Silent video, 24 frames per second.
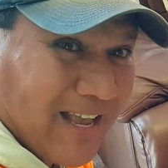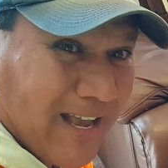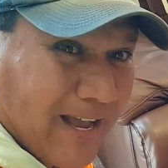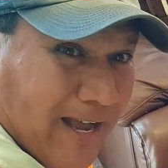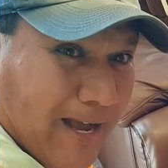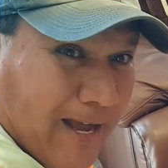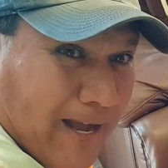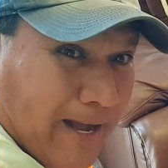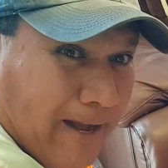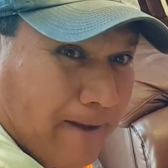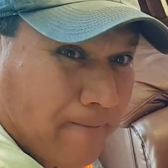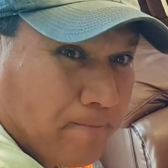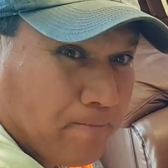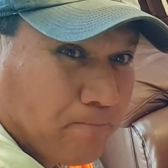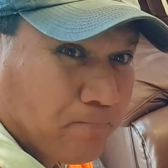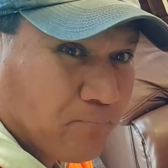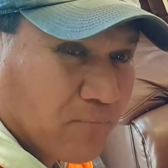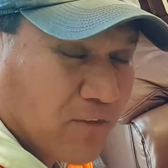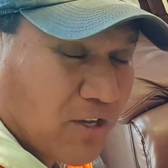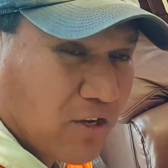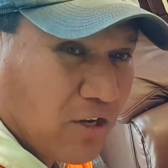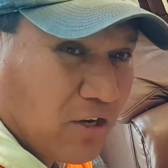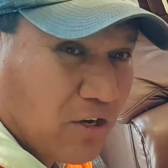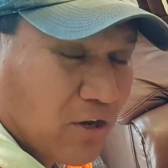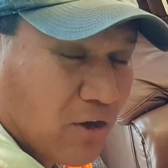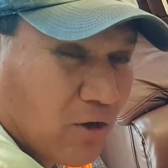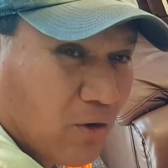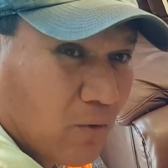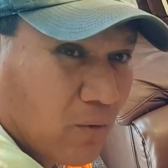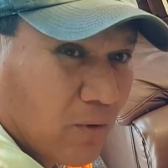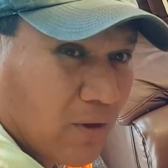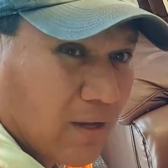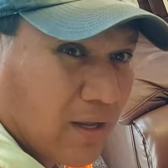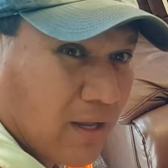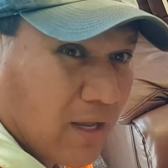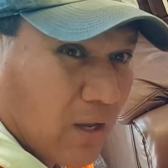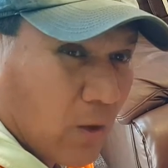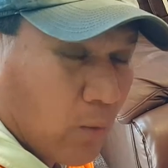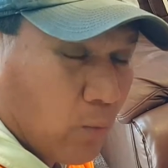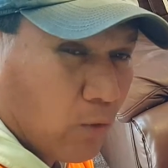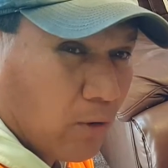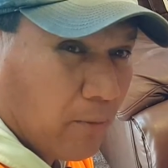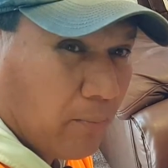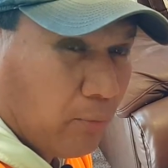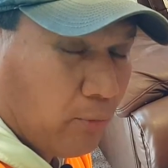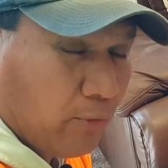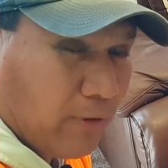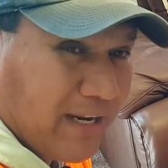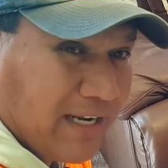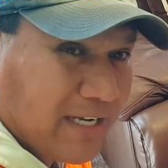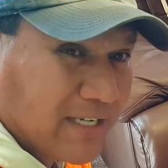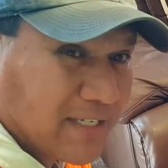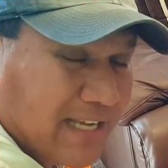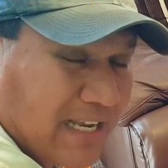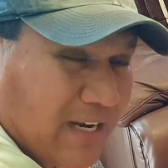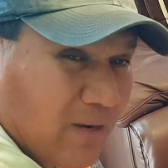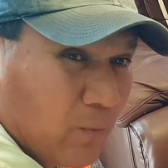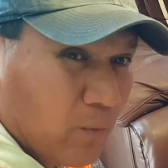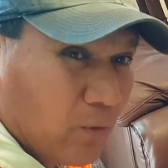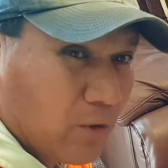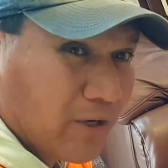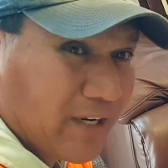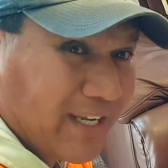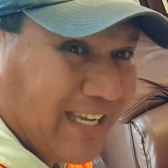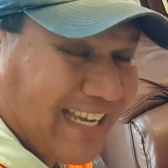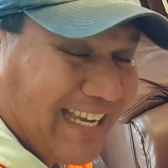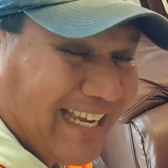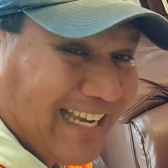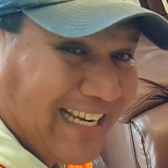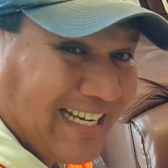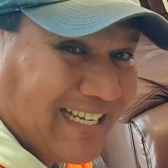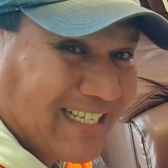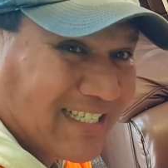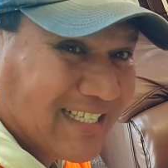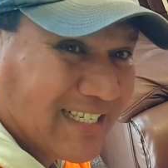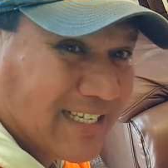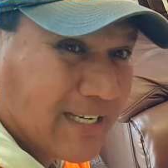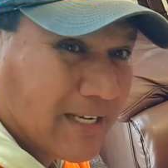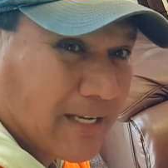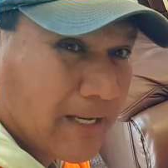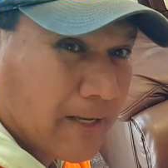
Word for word: Um, you know, we're priests and we're kings.